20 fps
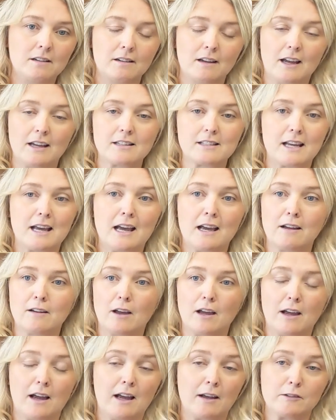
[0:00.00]
as
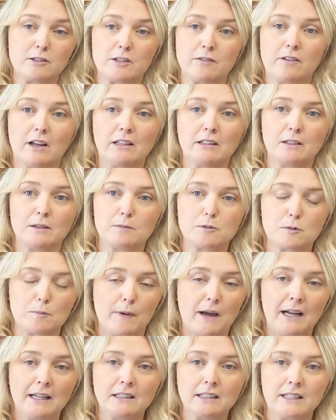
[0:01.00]
I developed
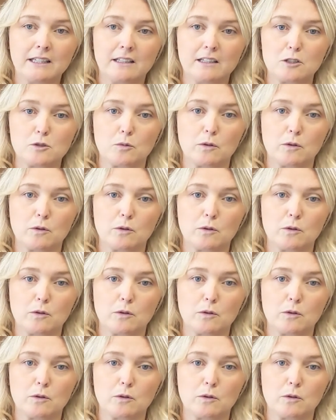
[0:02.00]
my links